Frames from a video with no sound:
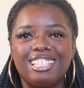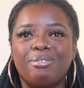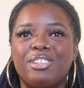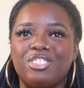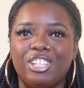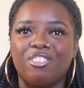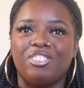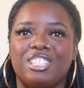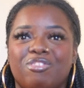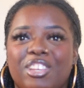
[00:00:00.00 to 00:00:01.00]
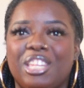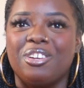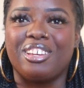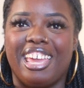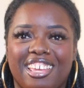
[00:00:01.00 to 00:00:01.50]
especially if this
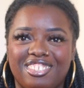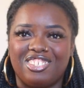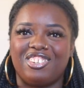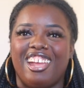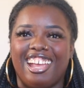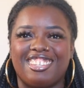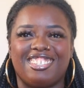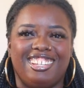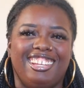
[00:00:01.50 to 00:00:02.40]
video gains traction.